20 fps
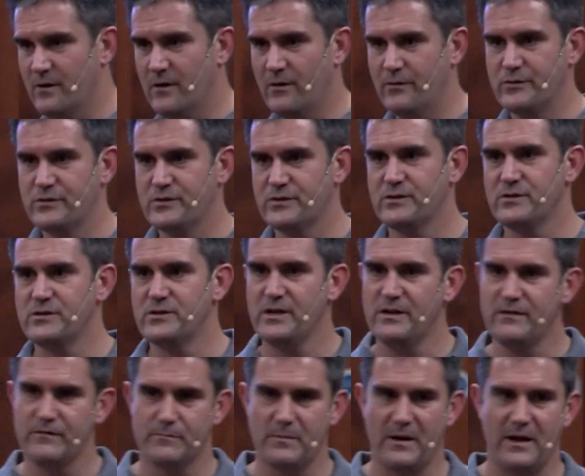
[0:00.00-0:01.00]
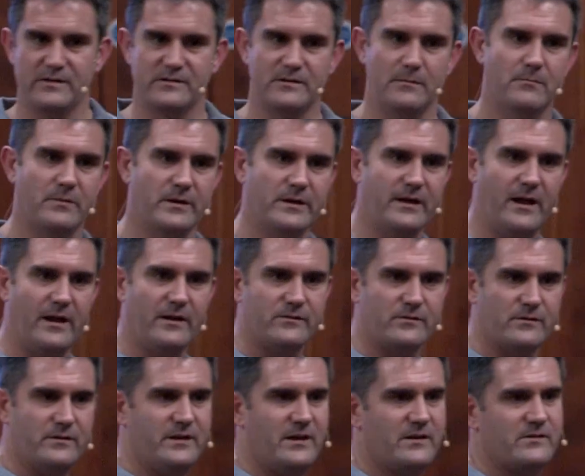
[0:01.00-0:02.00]
are just achieved by simply getting
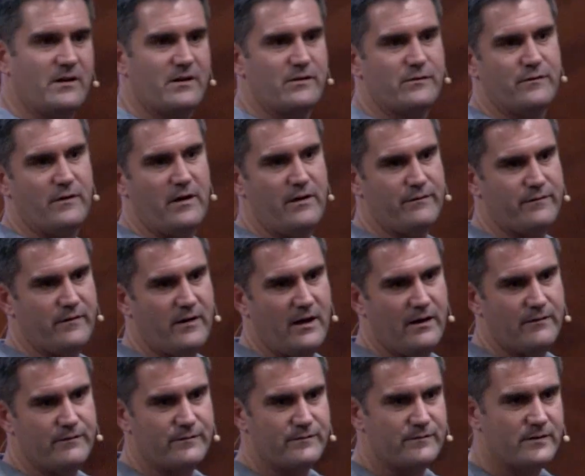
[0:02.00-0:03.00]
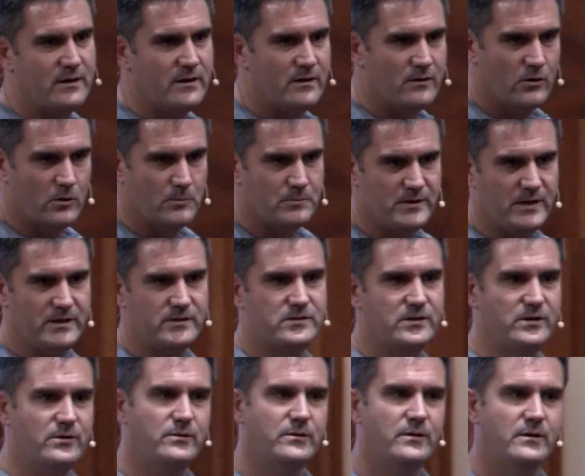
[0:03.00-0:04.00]
to ESX55 update
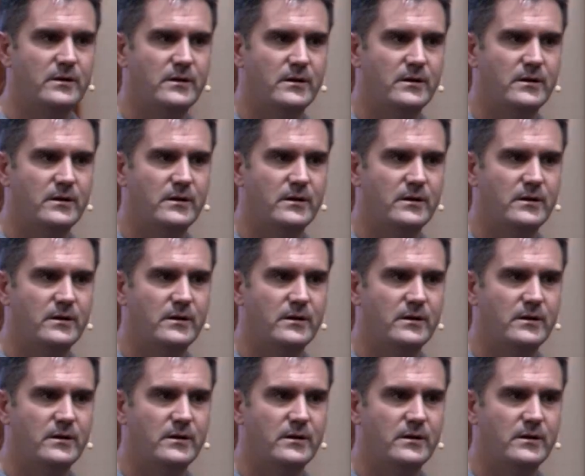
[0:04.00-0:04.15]
2,